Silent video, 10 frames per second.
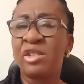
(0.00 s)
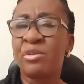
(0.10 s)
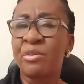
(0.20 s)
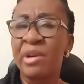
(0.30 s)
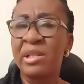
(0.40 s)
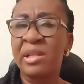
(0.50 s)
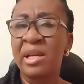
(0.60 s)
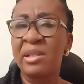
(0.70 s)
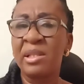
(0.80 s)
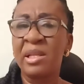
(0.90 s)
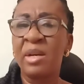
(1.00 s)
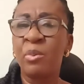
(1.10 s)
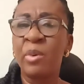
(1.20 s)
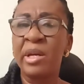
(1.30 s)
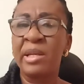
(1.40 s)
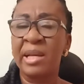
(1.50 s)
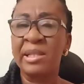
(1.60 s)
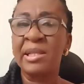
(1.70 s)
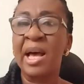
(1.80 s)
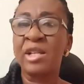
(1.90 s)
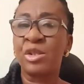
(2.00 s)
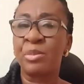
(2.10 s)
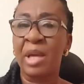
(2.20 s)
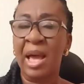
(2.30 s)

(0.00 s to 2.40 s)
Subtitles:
created in a way that it has to be